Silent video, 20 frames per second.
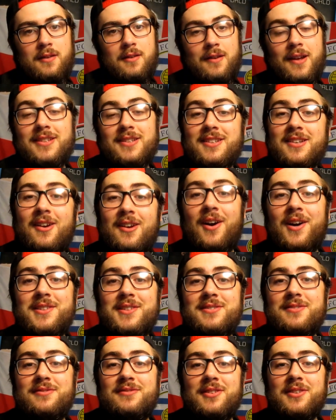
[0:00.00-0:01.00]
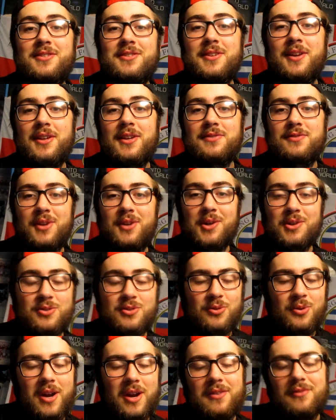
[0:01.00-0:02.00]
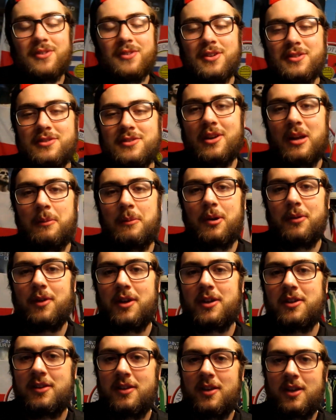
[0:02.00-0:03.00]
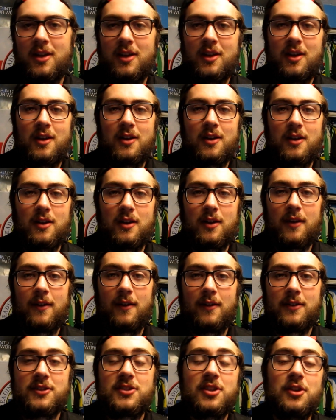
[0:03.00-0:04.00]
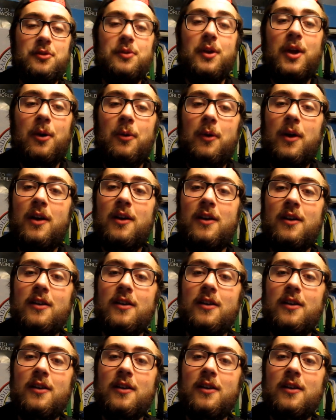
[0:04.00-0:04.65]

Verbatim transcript: That's it guys for today's video. Great victory by Reading, uh, two nil.